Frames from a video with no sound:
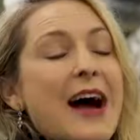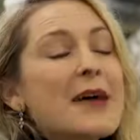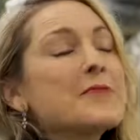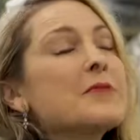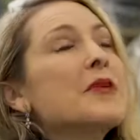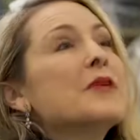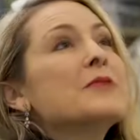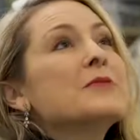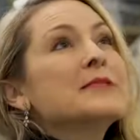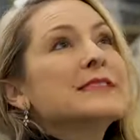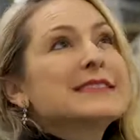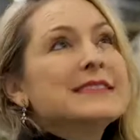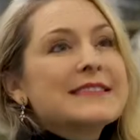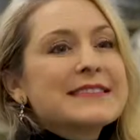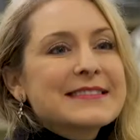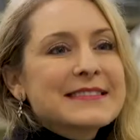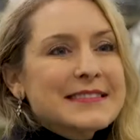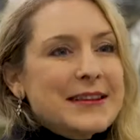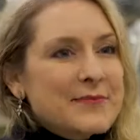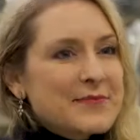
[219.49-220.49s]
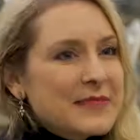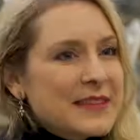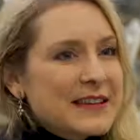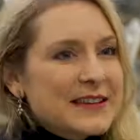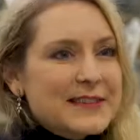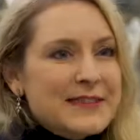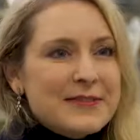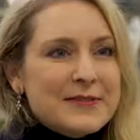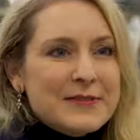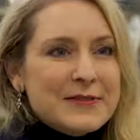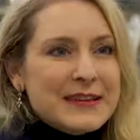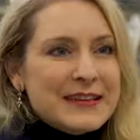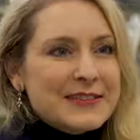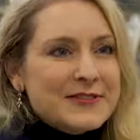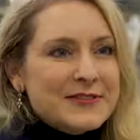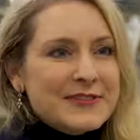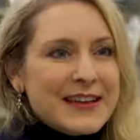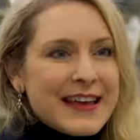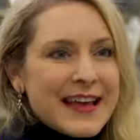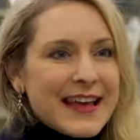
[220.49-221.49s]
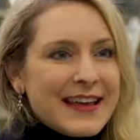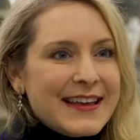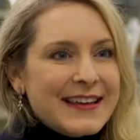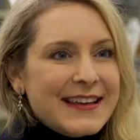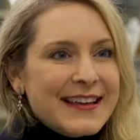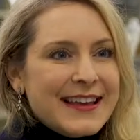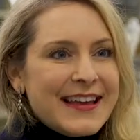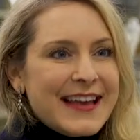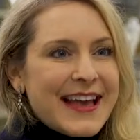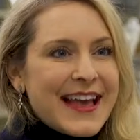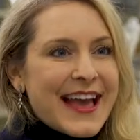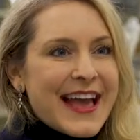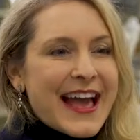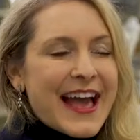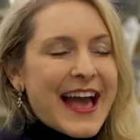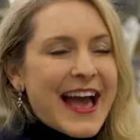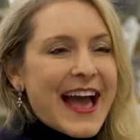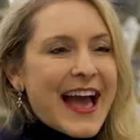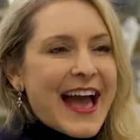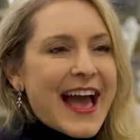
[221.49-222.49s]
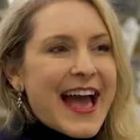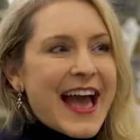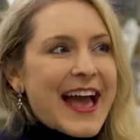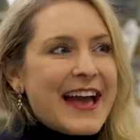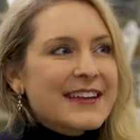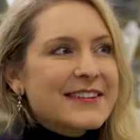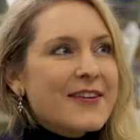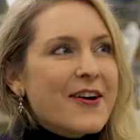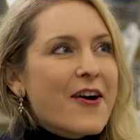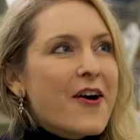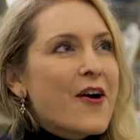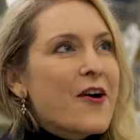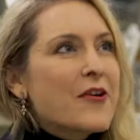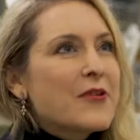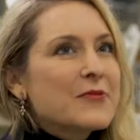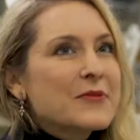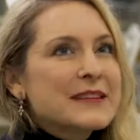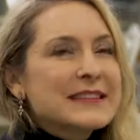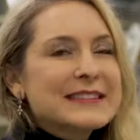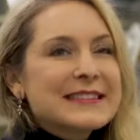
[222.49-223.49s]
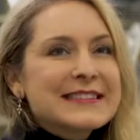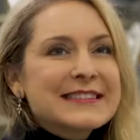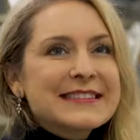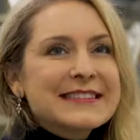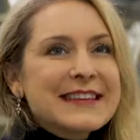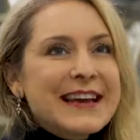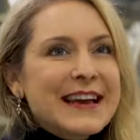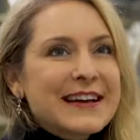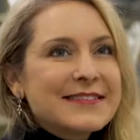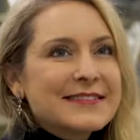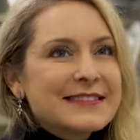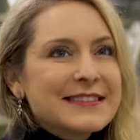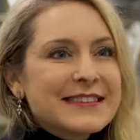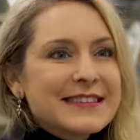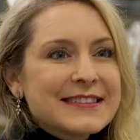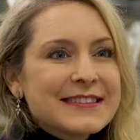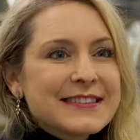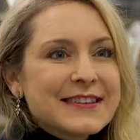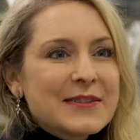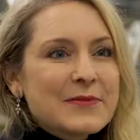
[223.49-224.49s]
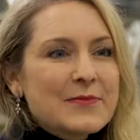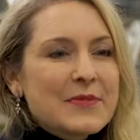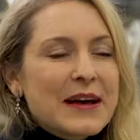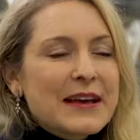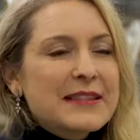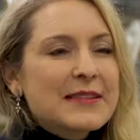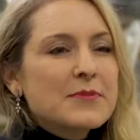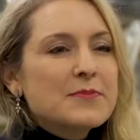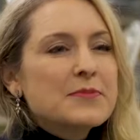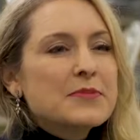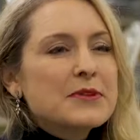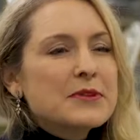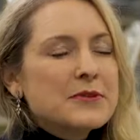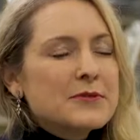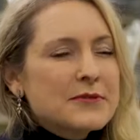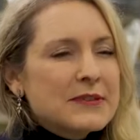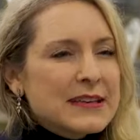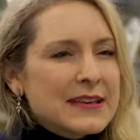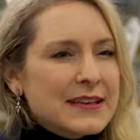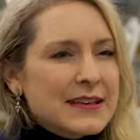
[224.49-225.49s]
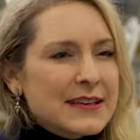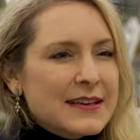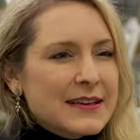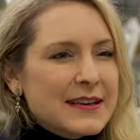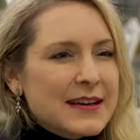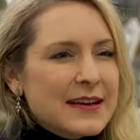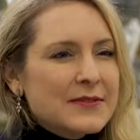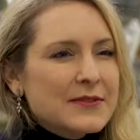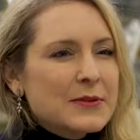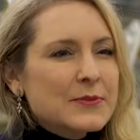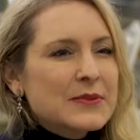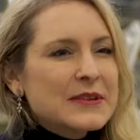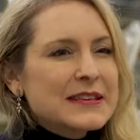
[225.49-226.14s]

I'm always seeing something new each day, and always astounded by the beauty of the